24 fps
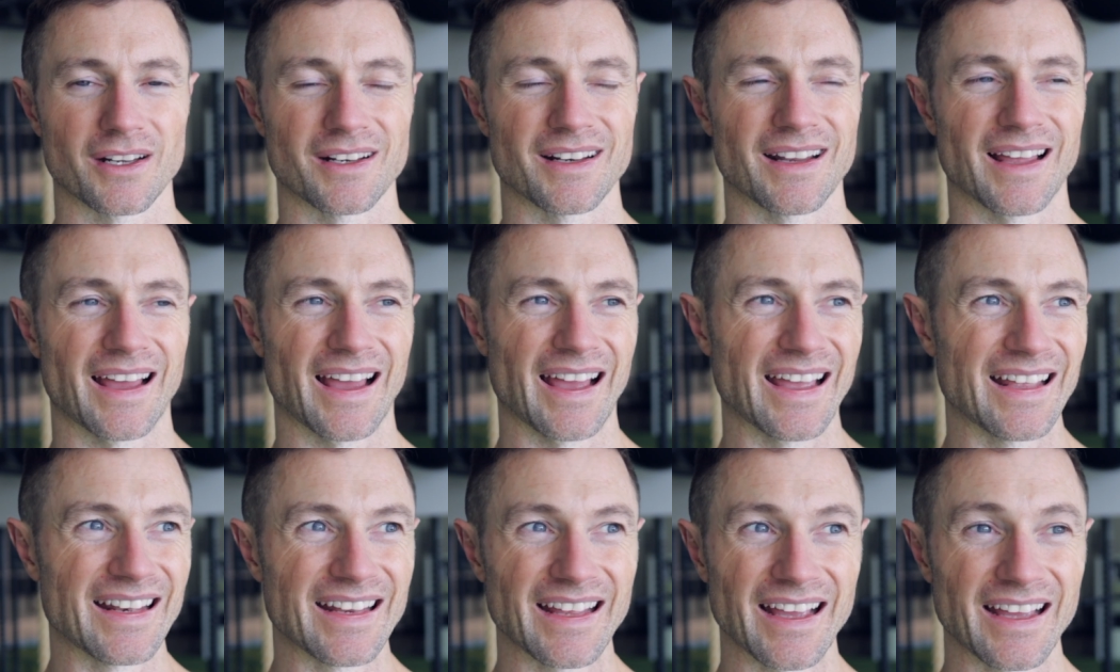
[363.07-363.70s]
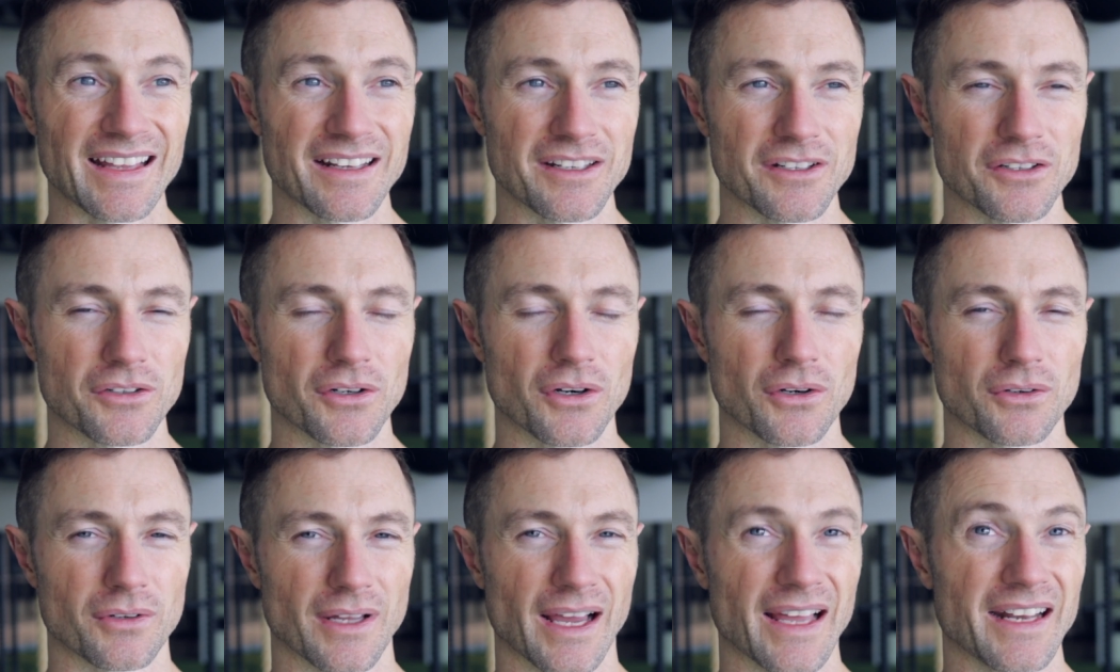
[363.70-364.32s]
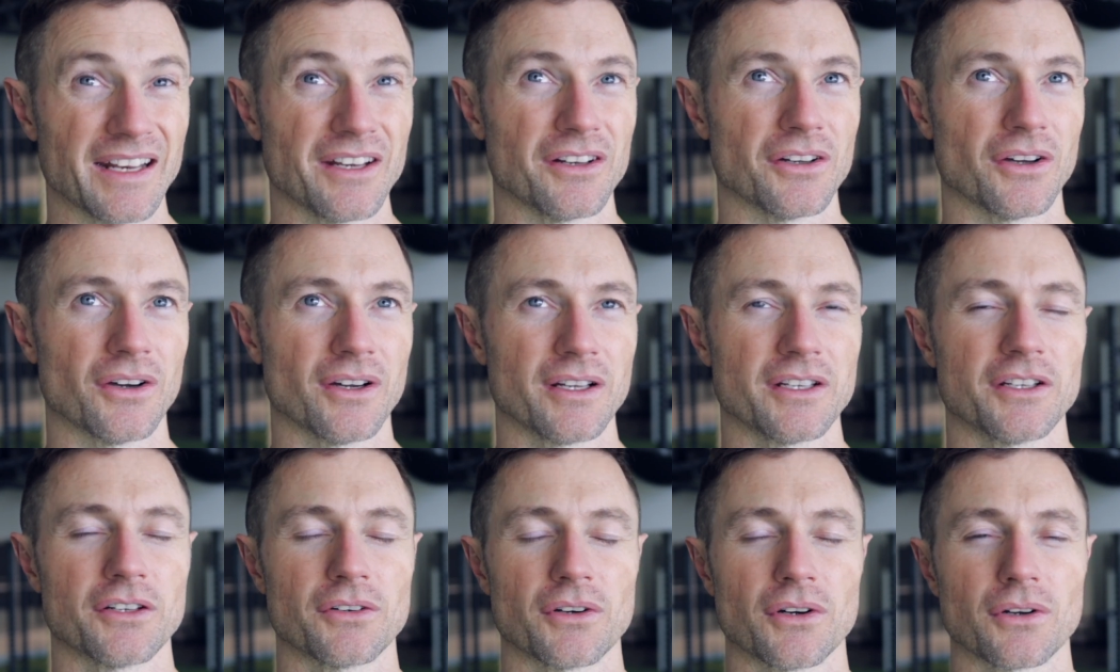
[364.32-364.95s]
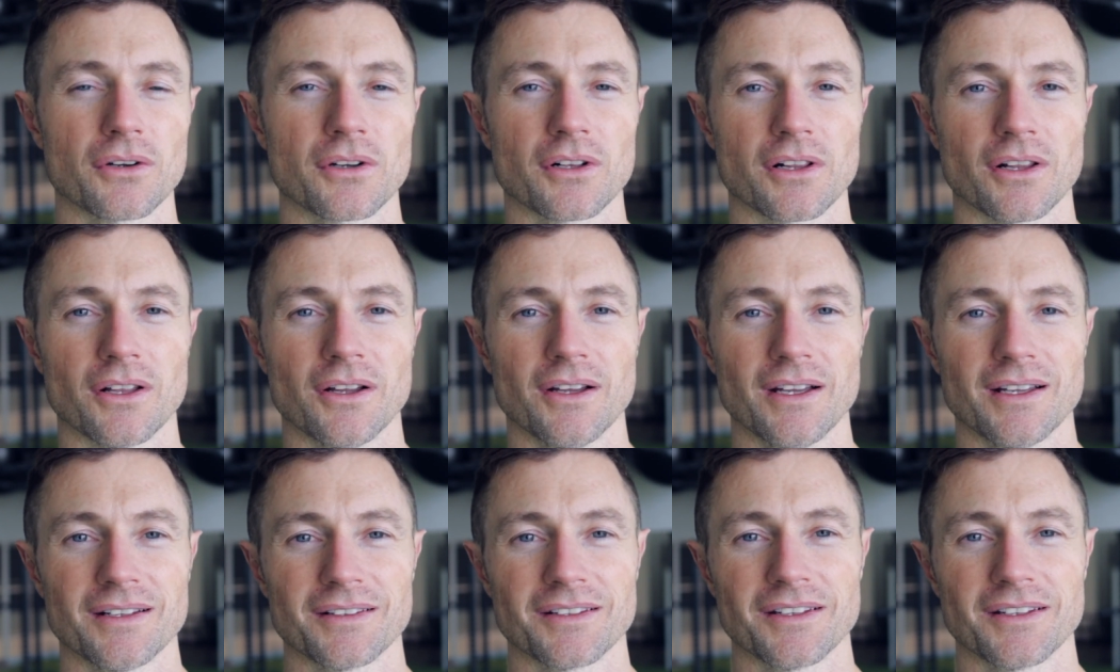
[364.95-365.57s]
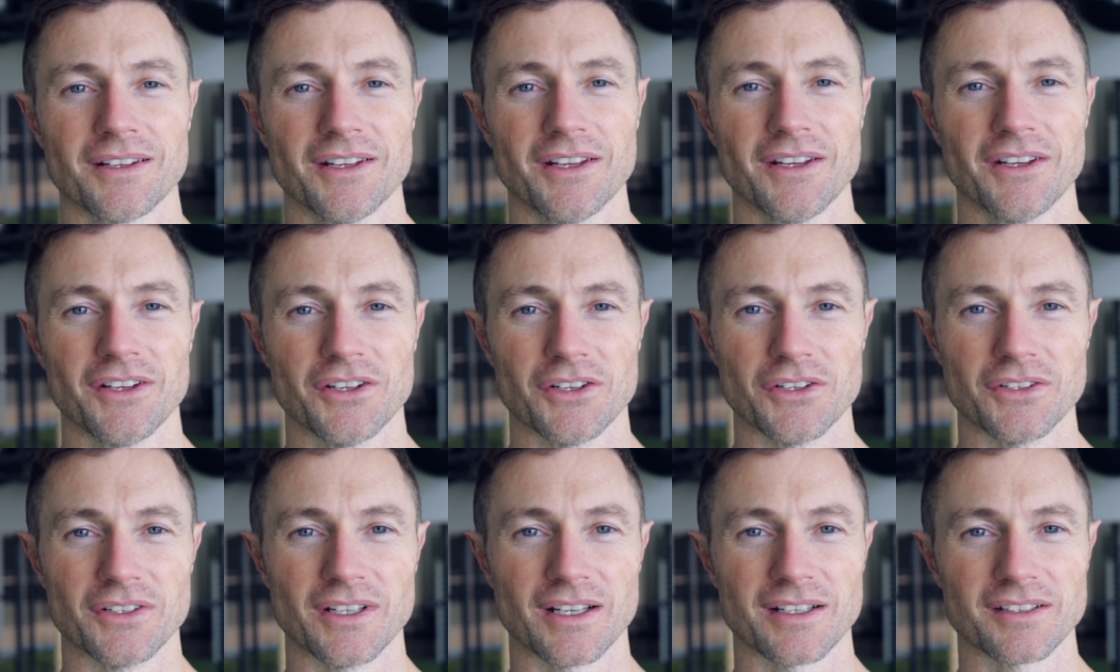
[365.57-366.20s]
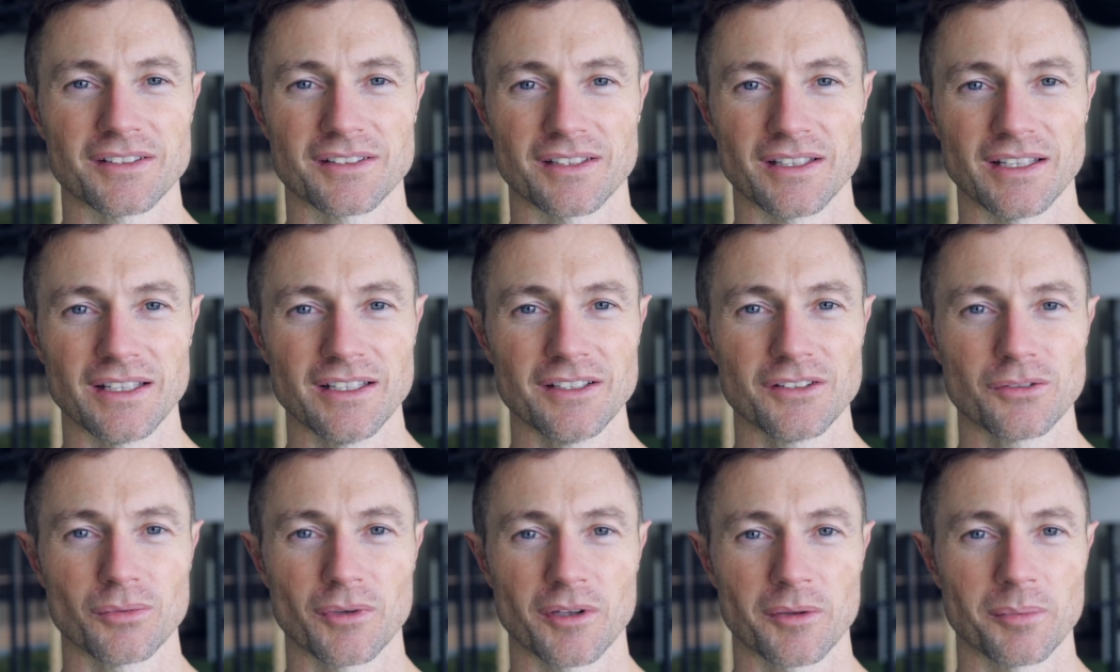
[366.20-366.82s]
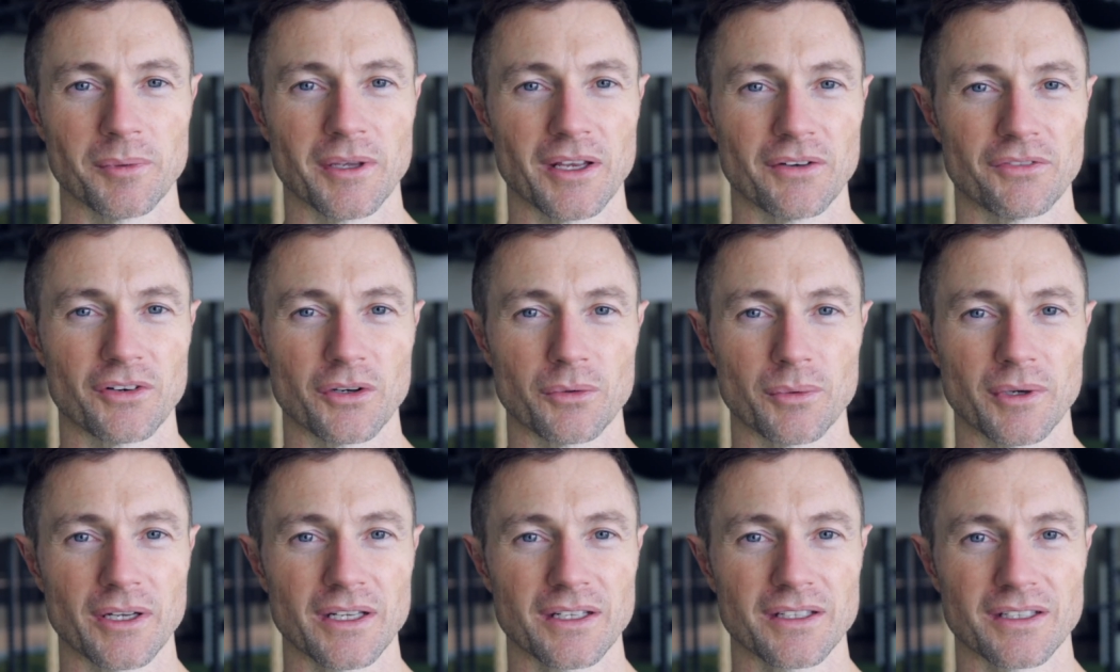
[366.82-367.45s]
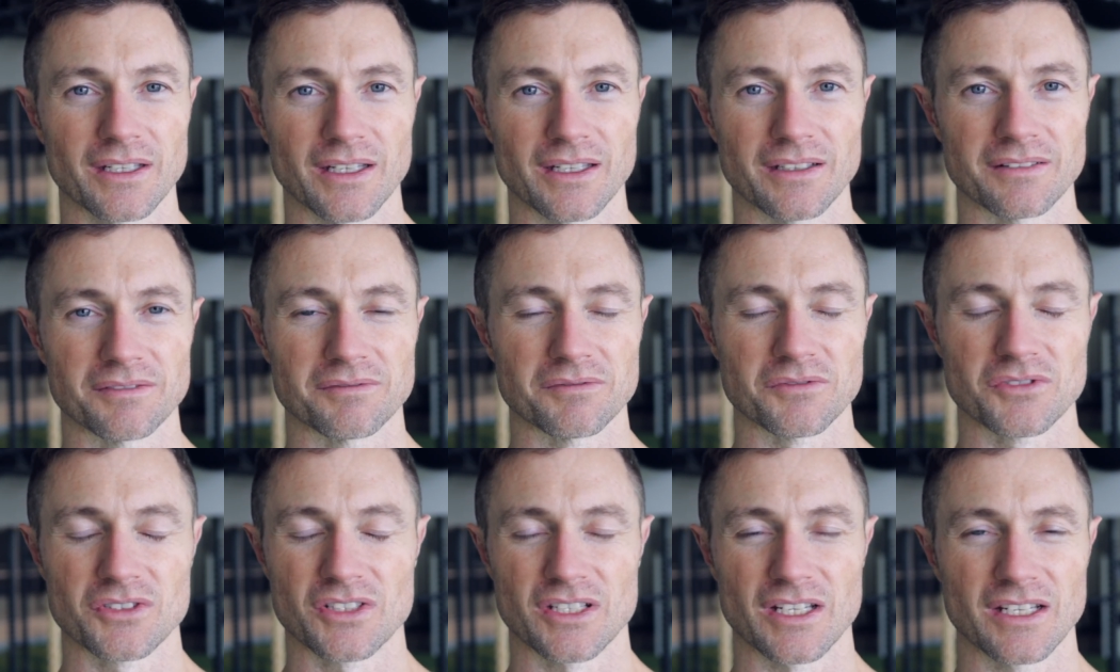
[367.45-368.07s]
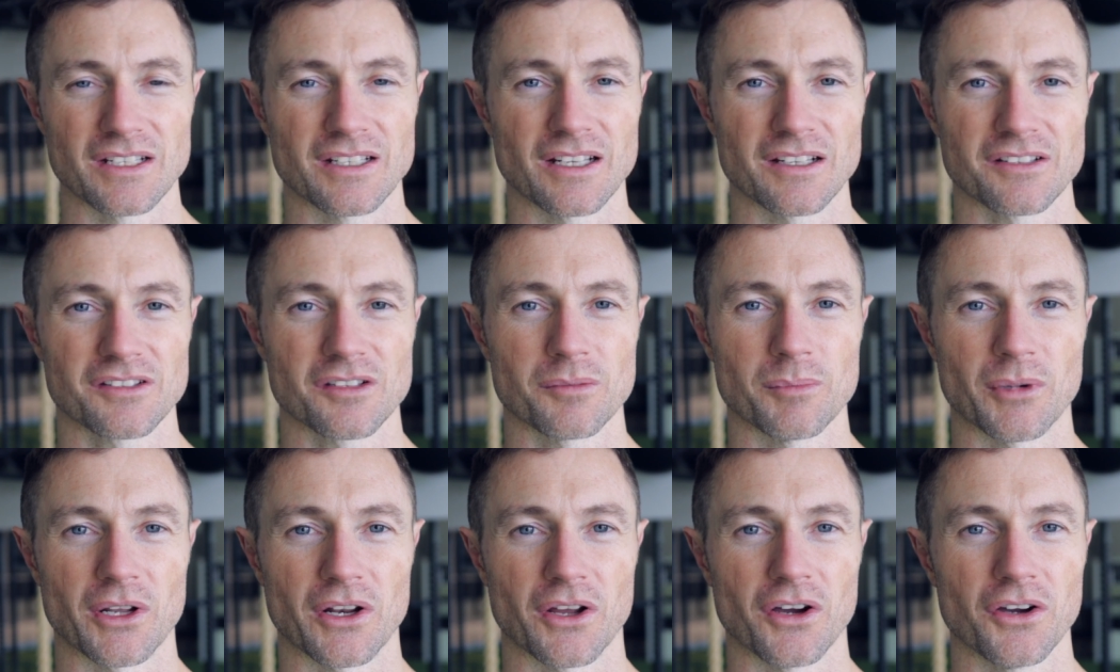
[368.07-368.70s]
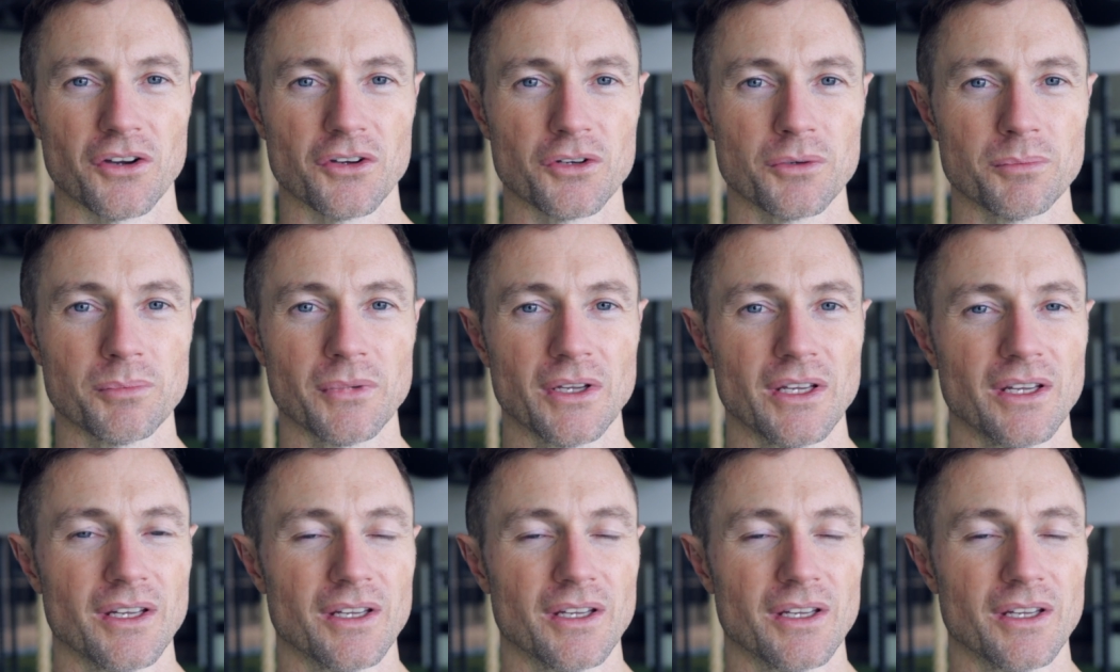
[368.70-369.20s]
an 89-year-old client who does these with me every week, and she does them at home.